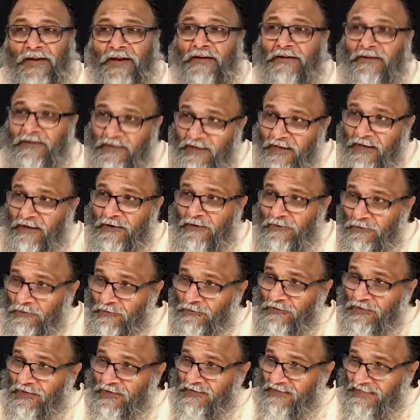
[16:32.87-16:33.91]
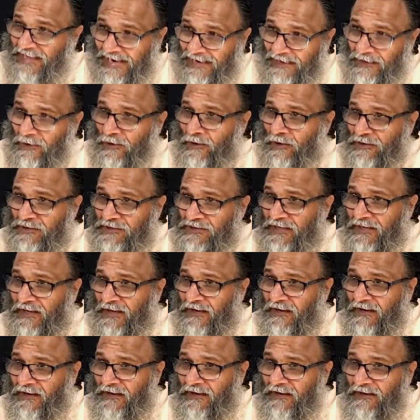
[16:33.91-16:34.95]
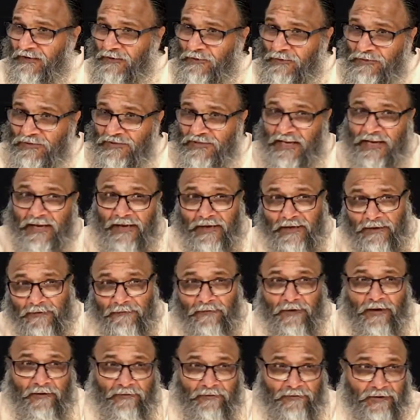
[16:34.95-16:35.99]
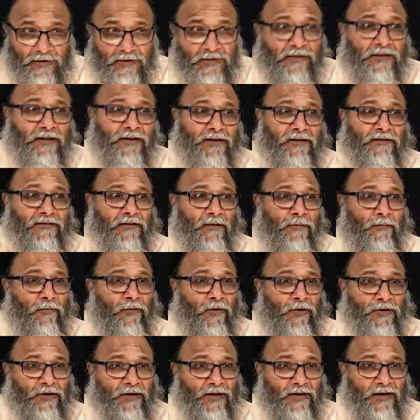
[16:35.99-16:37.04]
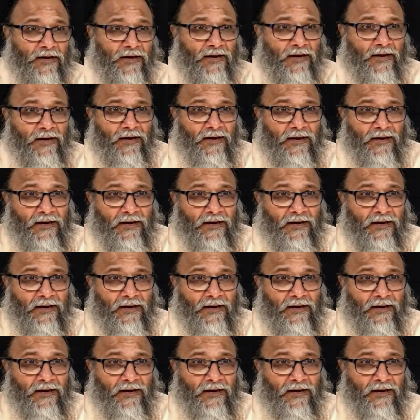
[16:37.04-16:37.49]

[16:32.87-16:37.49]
And they are using that logic to say if everything is immortal,